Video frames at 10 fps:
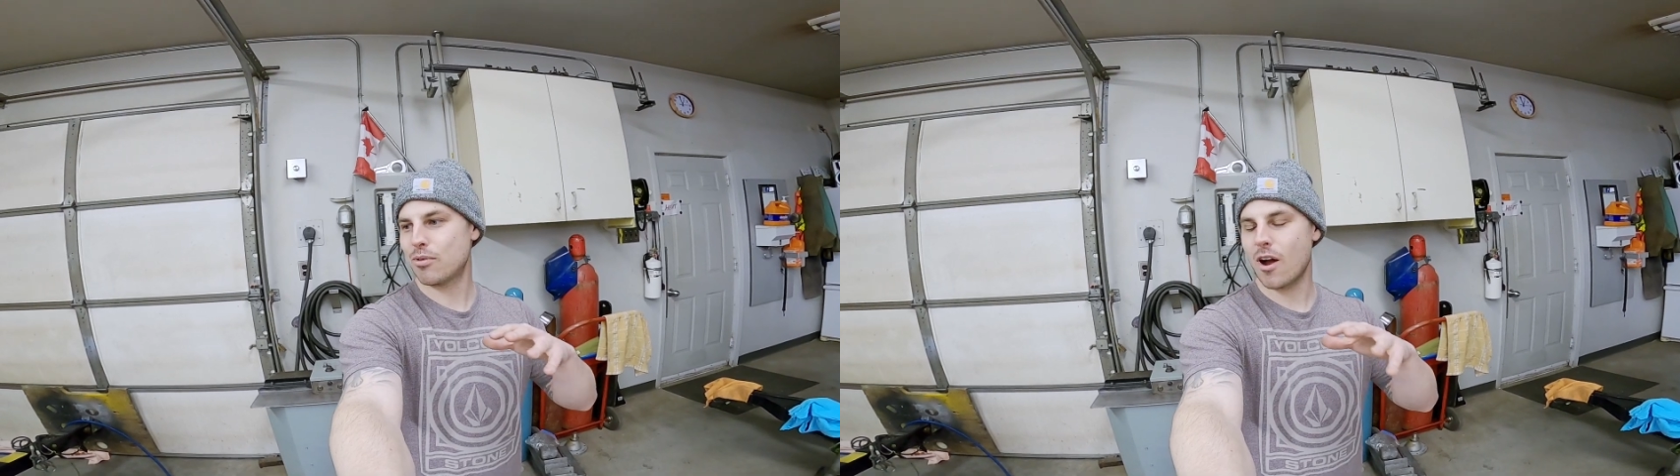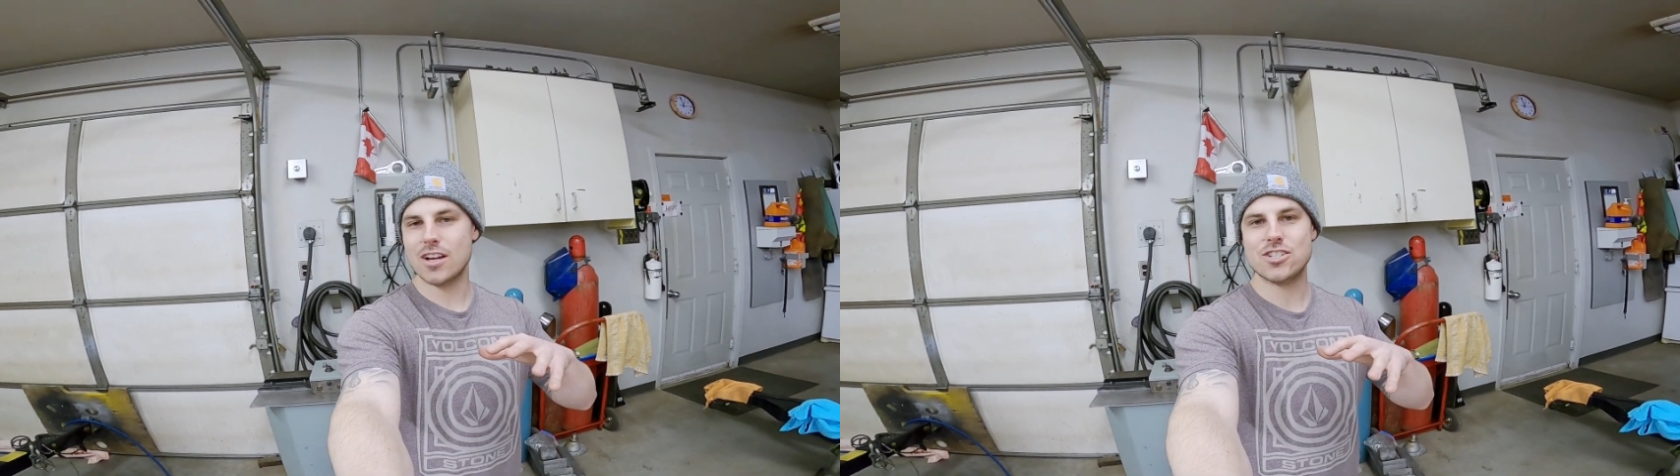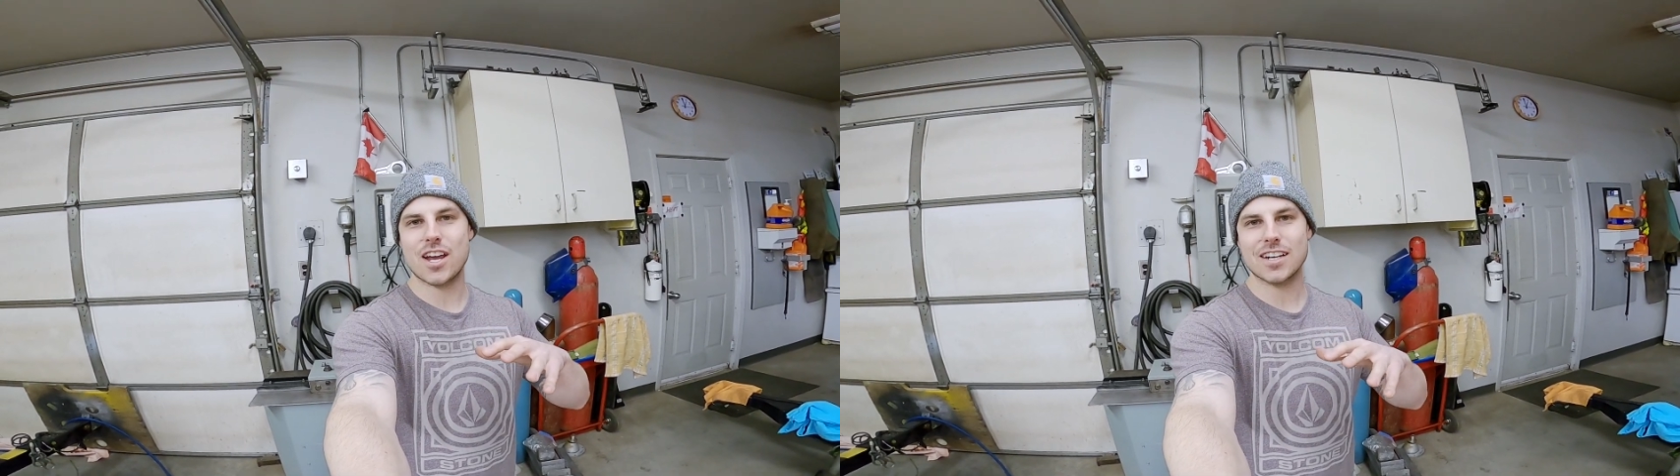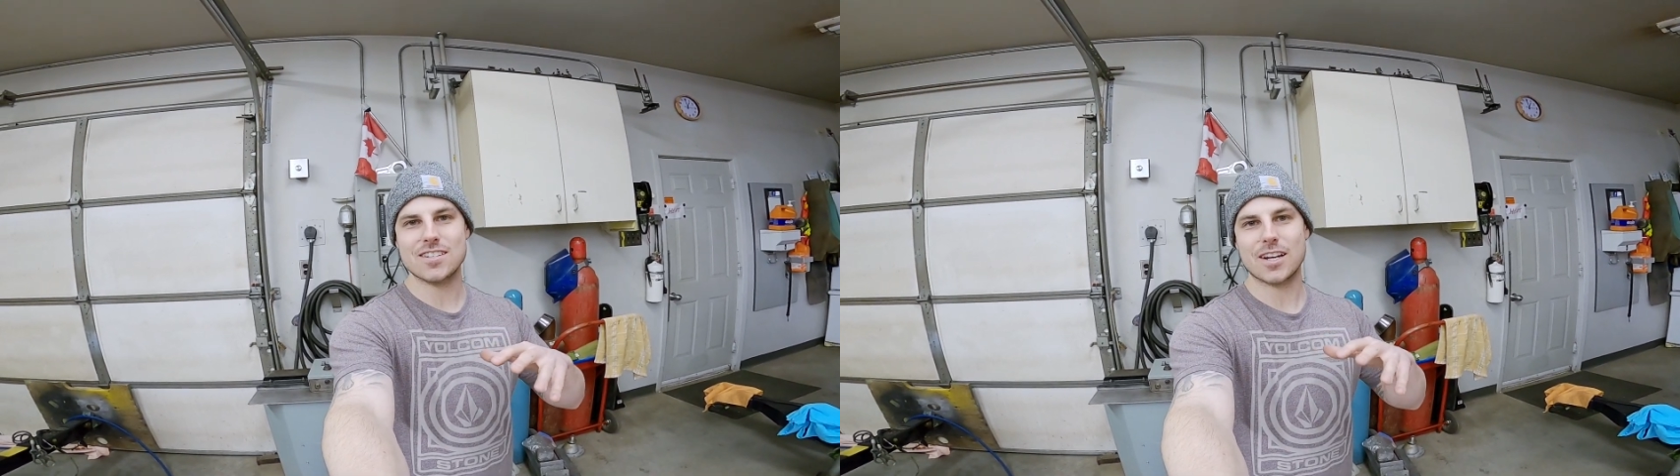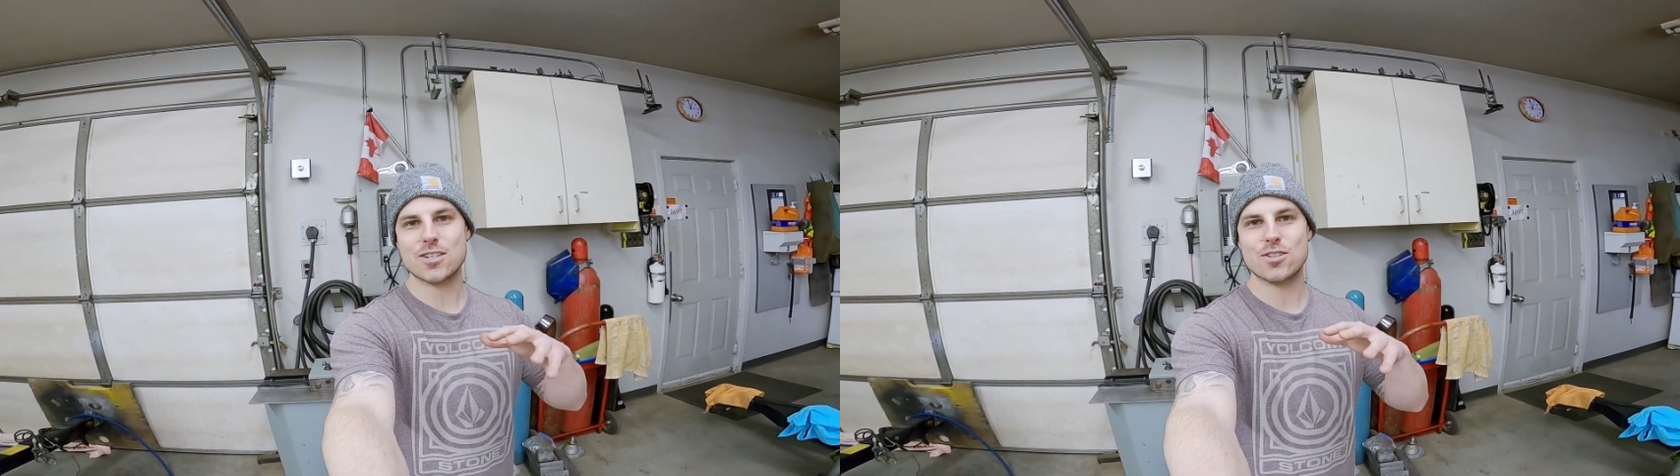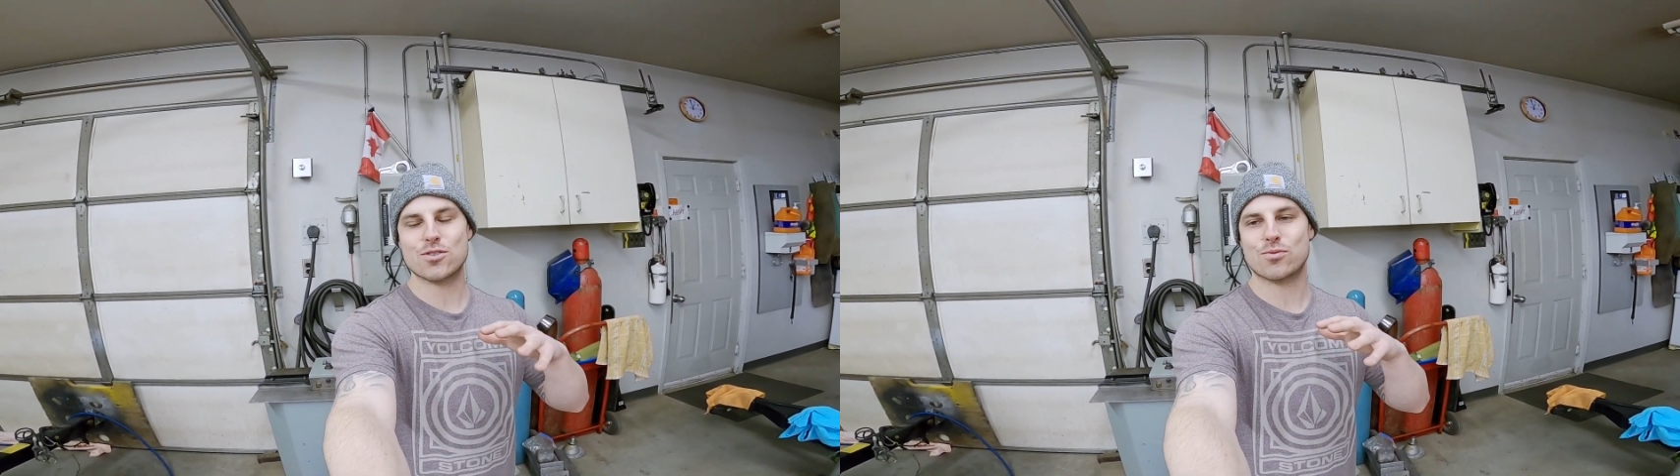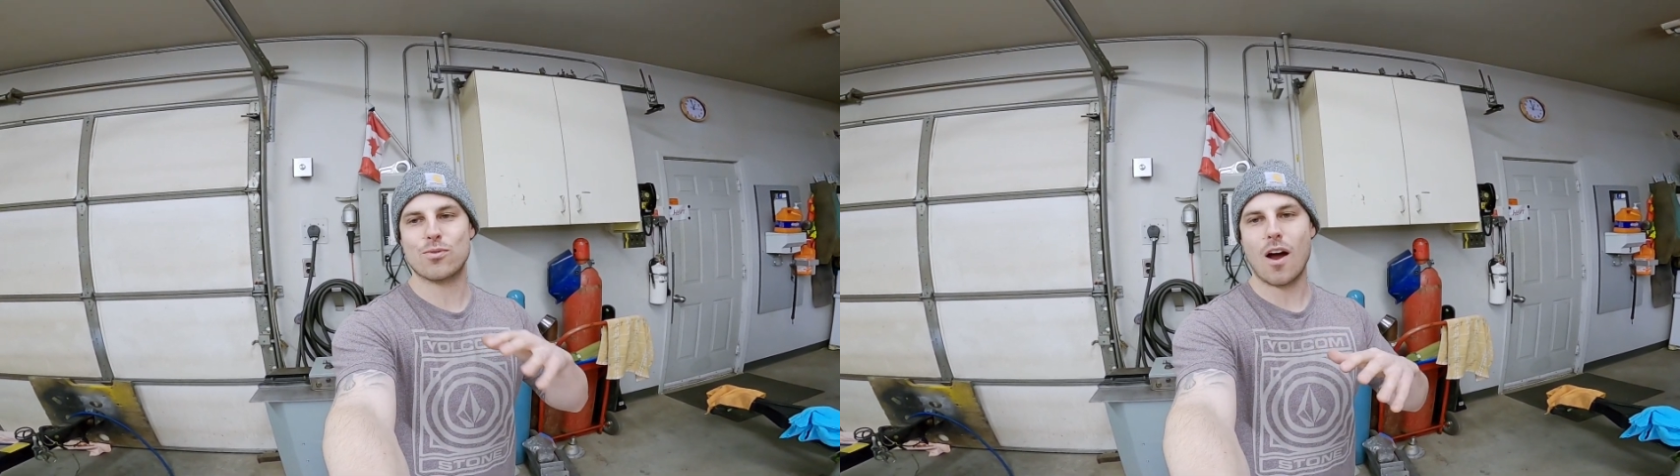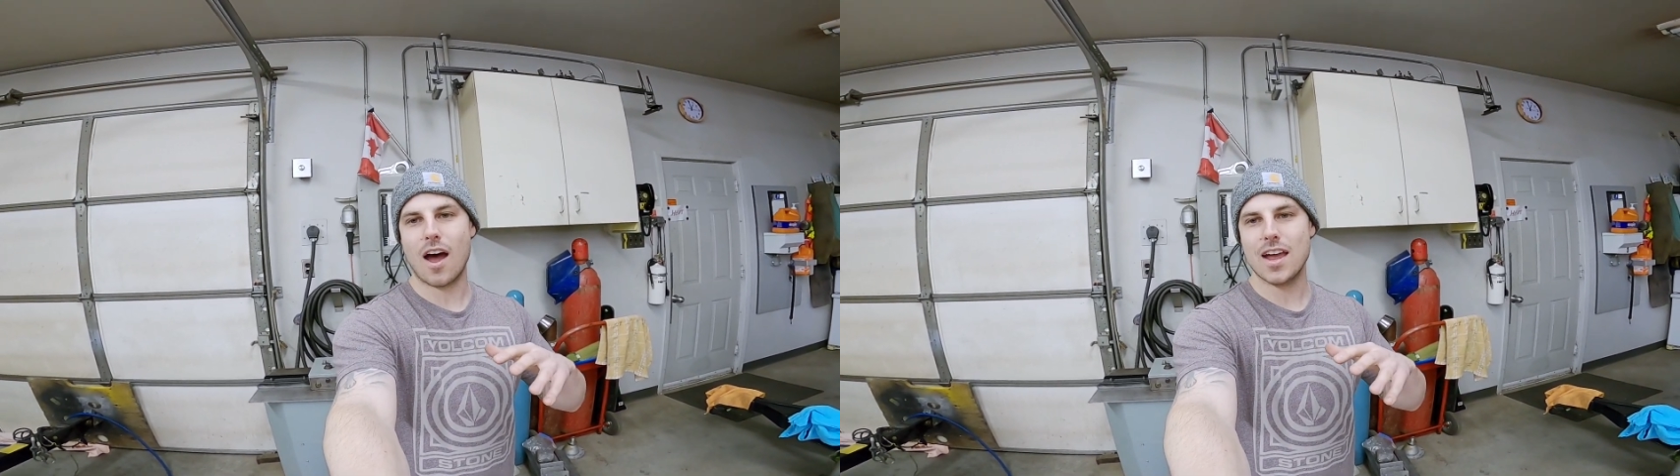project, next year's
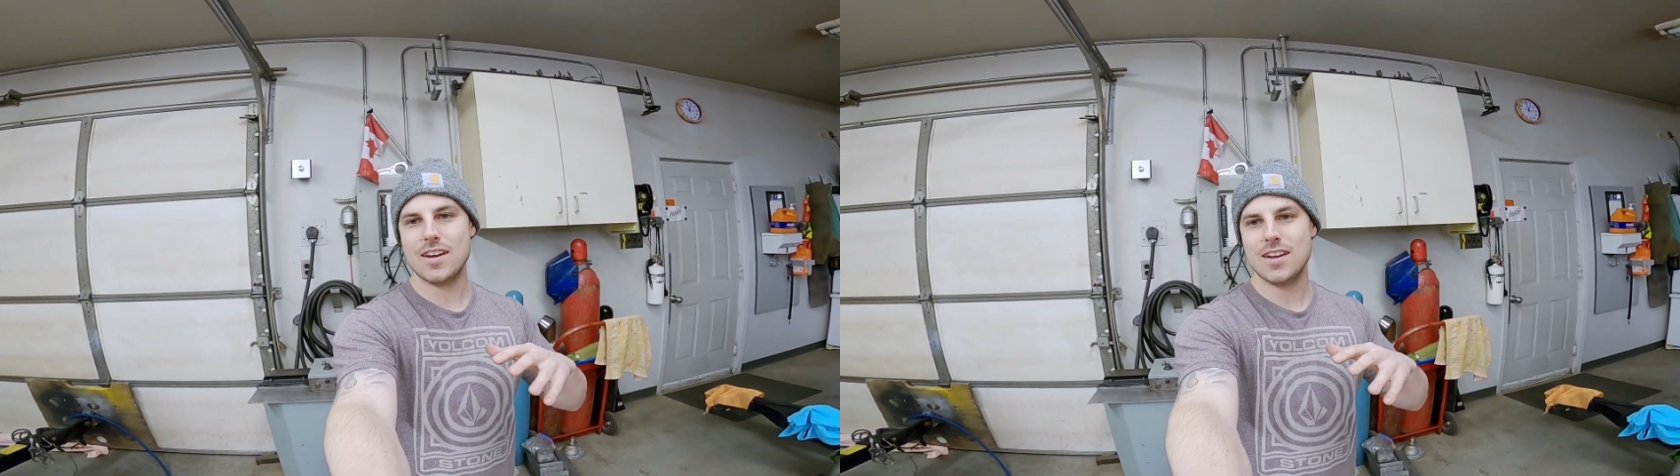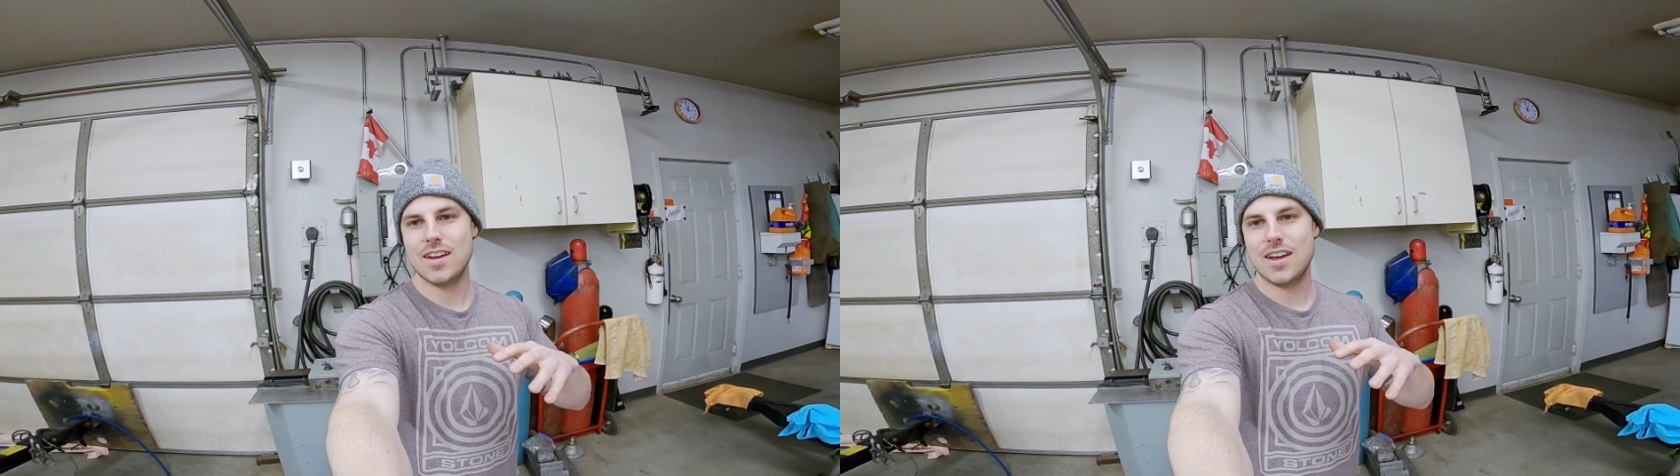ride.